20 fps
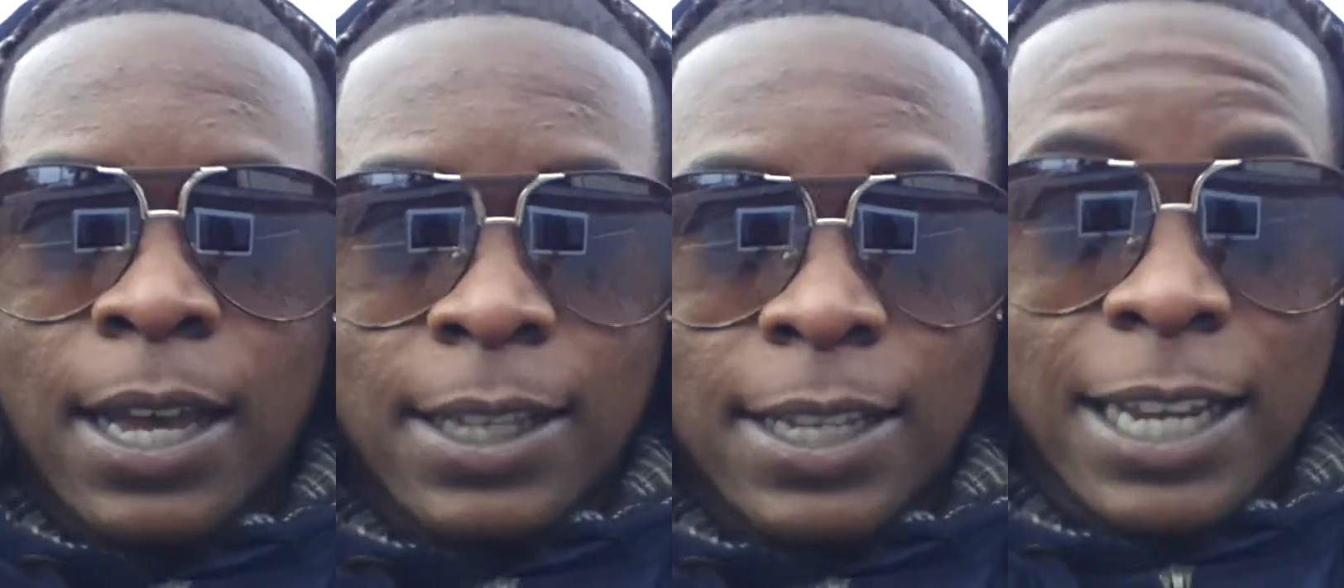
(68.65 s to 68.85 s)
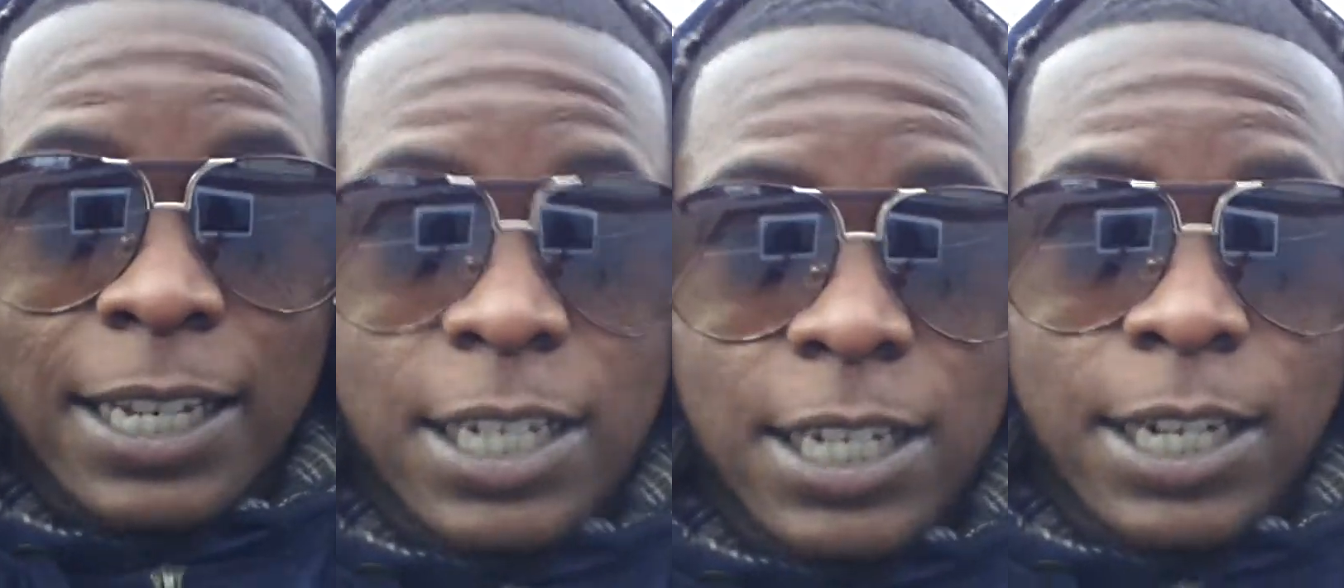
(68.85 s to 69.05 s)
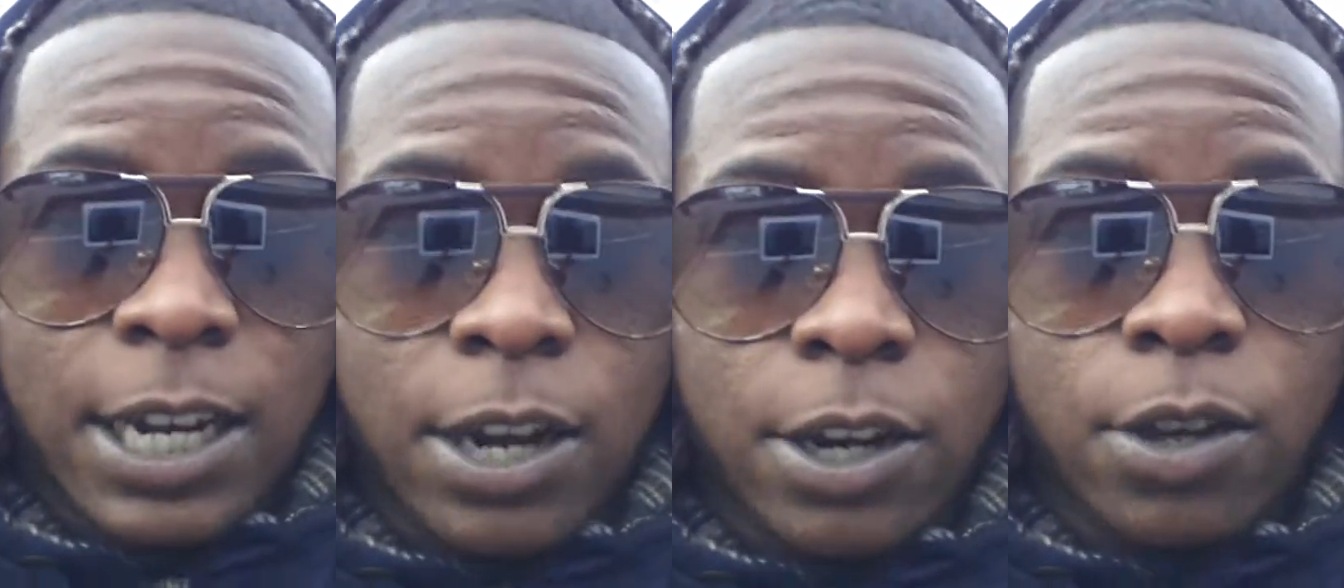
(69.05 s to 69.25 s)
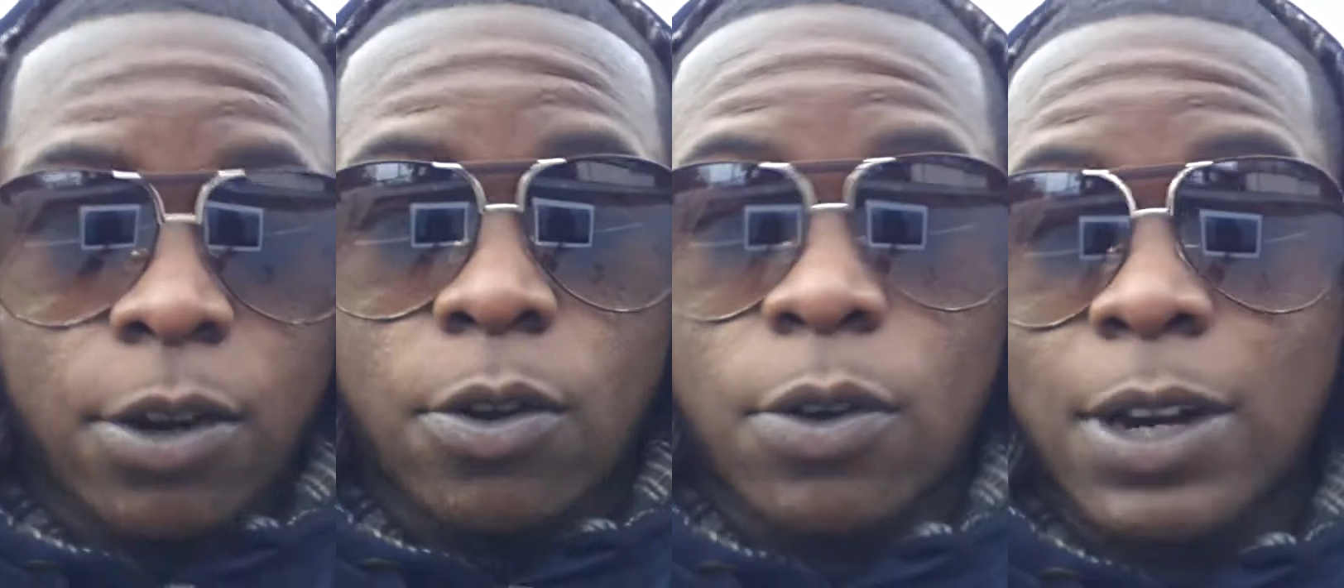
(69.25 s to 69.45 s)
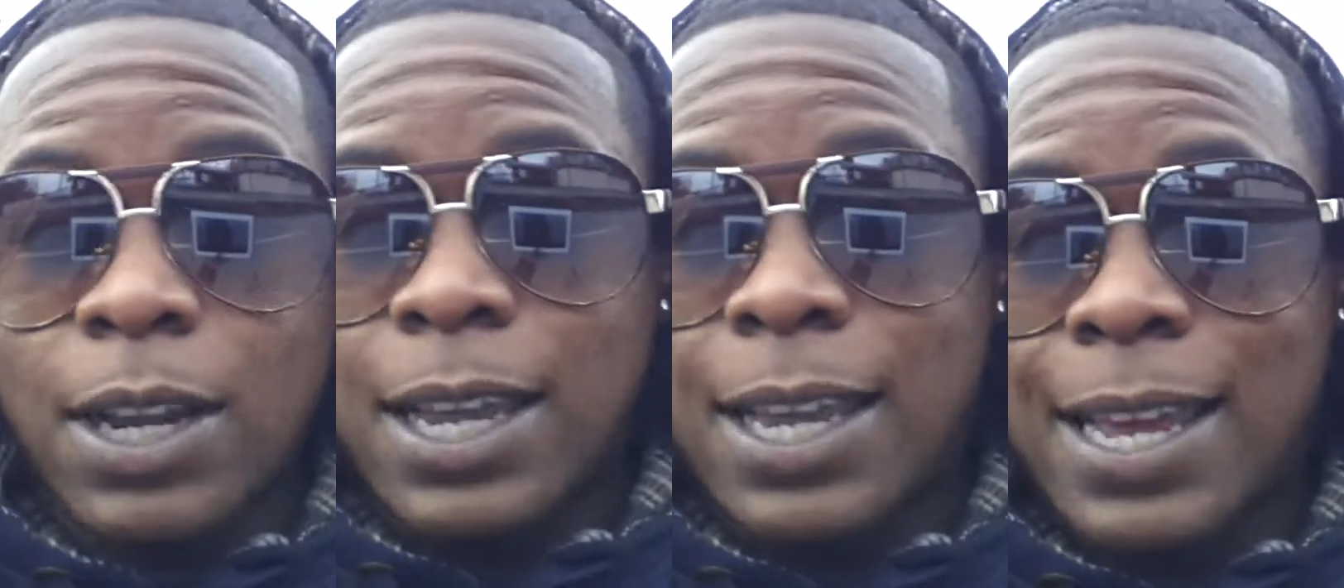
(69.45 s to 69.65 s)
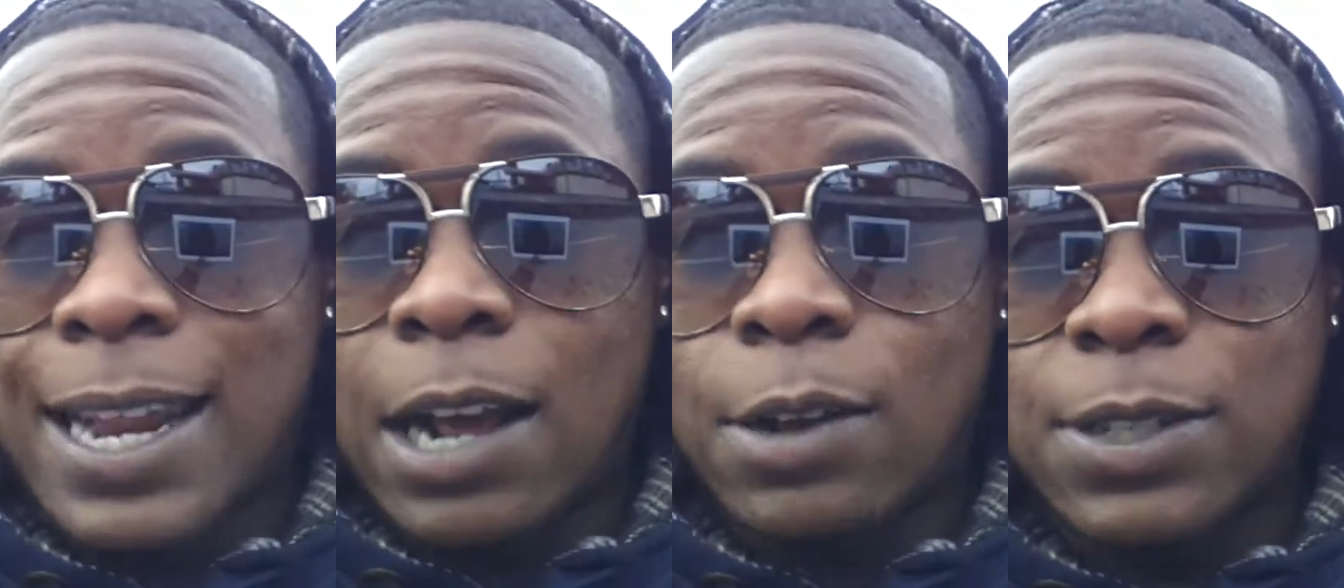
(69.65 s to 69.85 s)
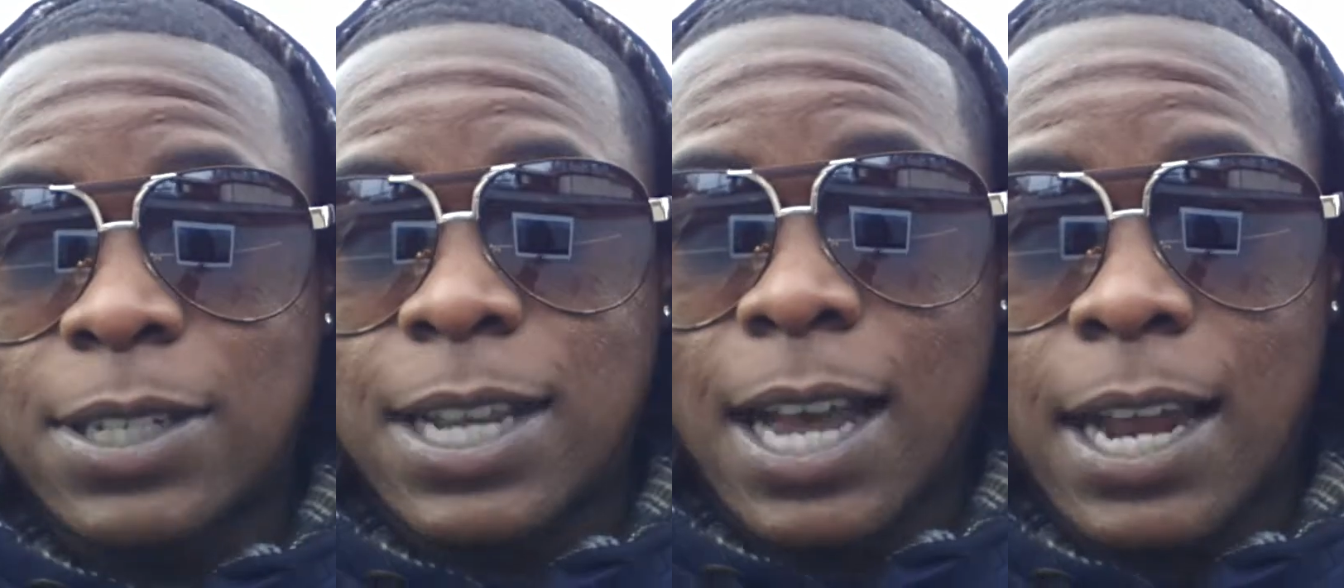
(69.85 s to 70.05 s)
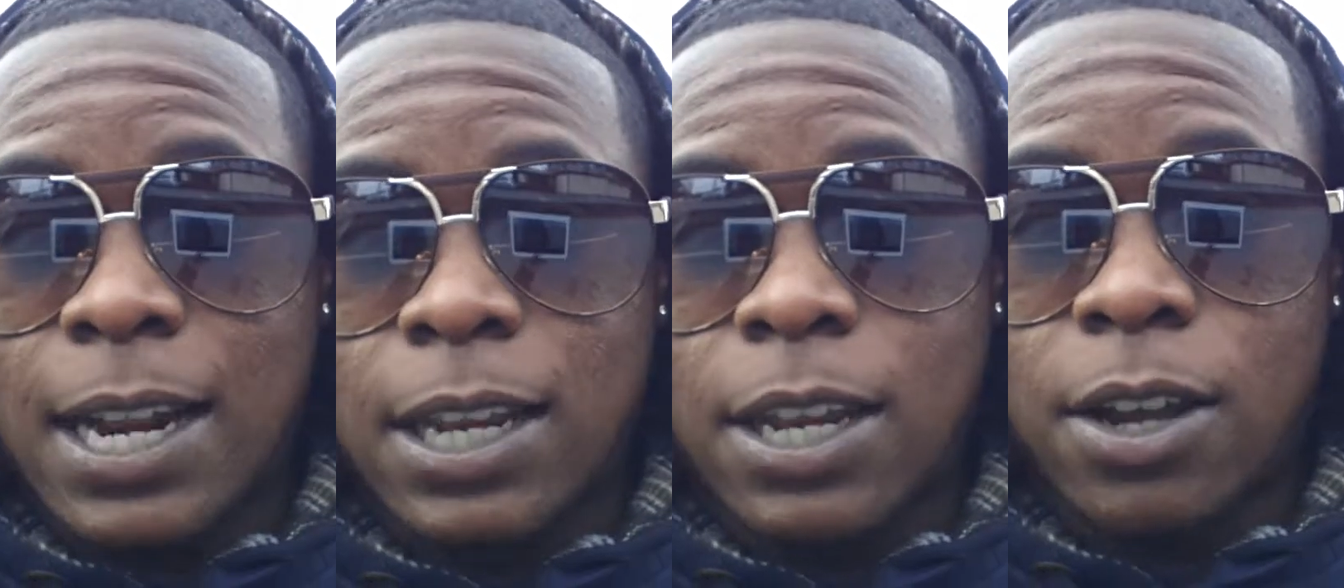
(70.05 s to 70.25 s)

This year you're going to get outside